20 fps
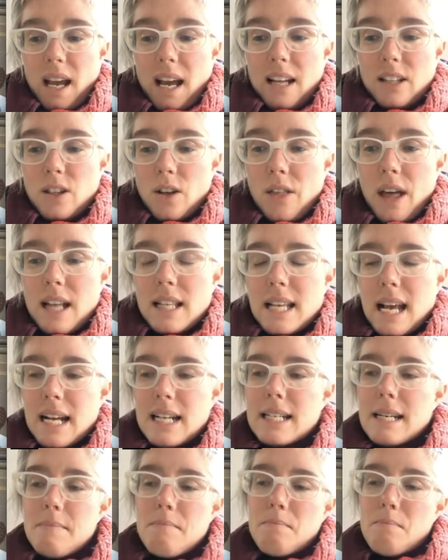and so that
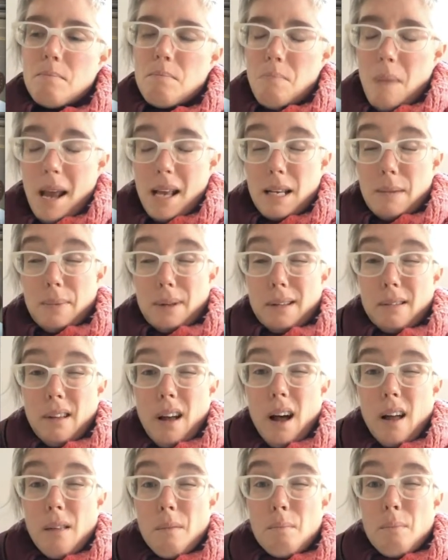actually makes up
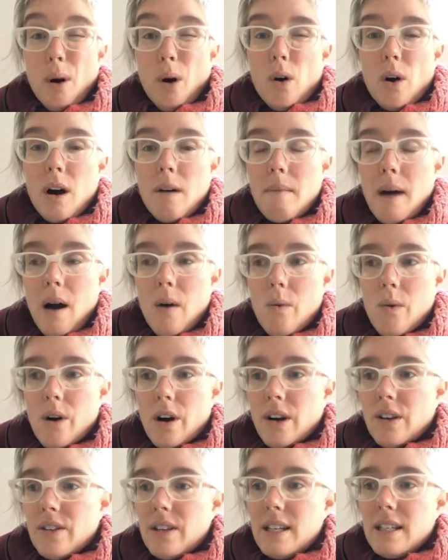a bulk of my
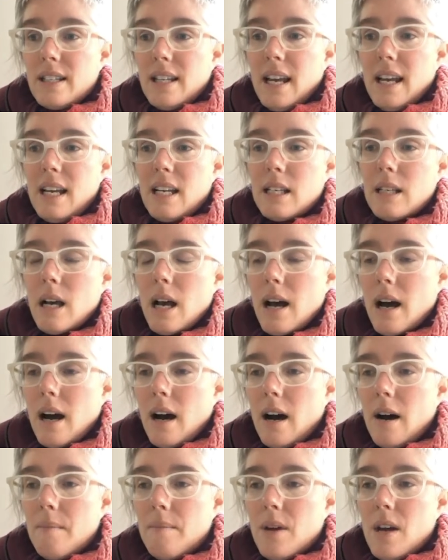work these days.
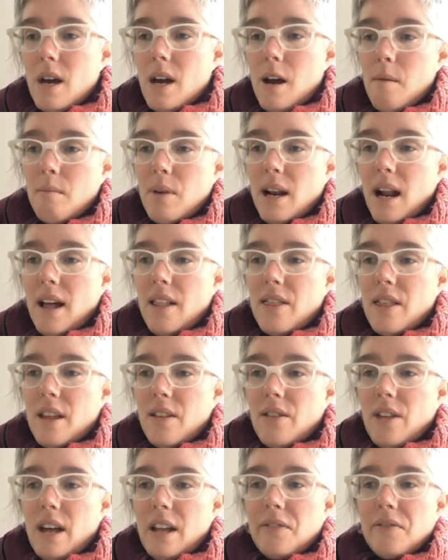But I
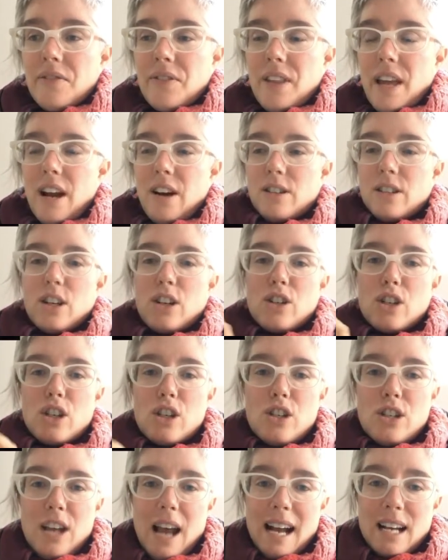think that there's a
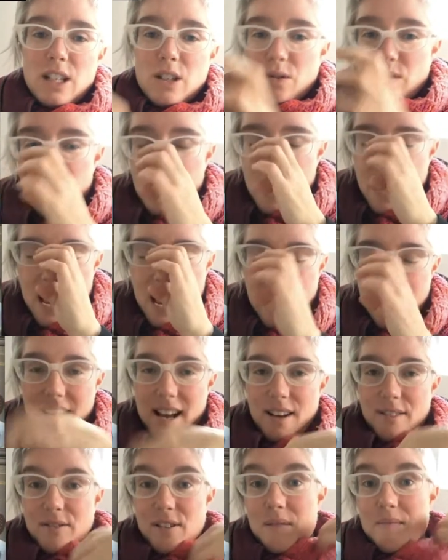trajectory
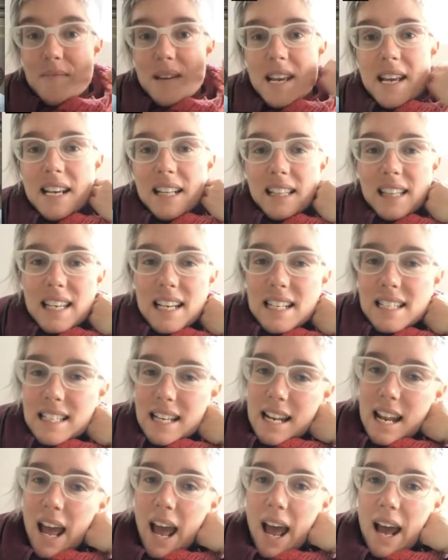for me, at least,
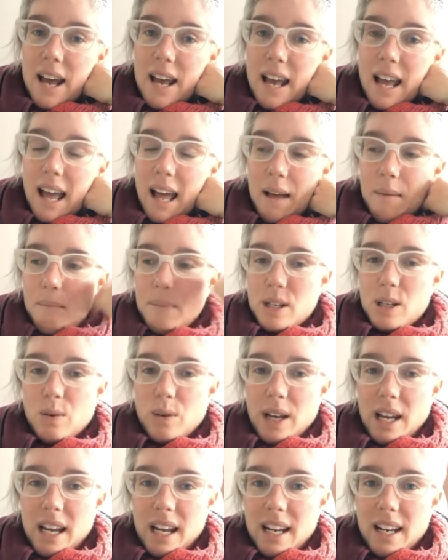
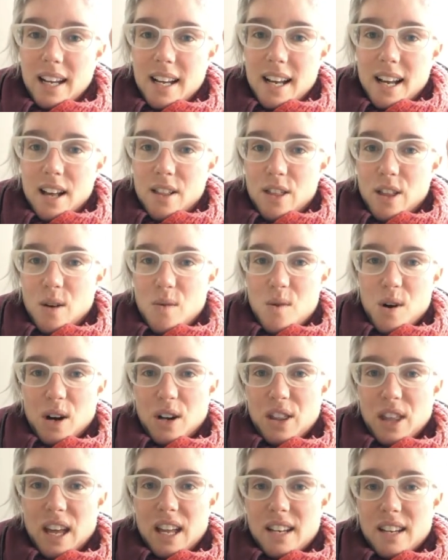between the
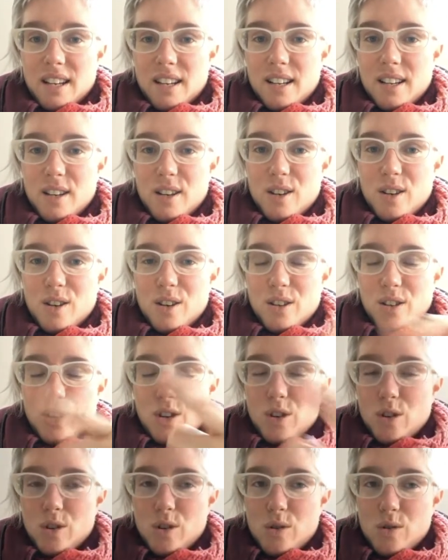work that
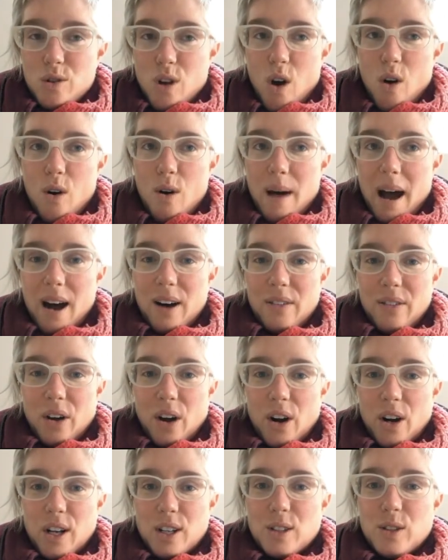you know about the
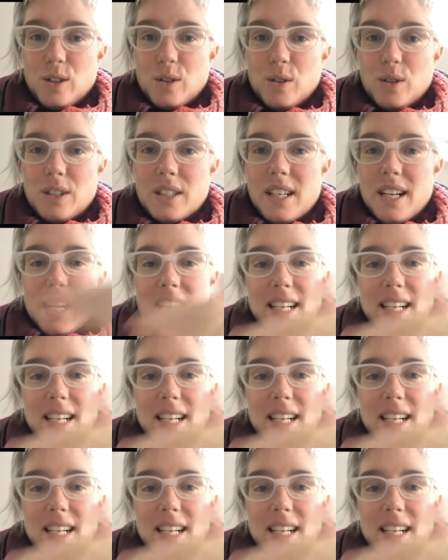ARCA suits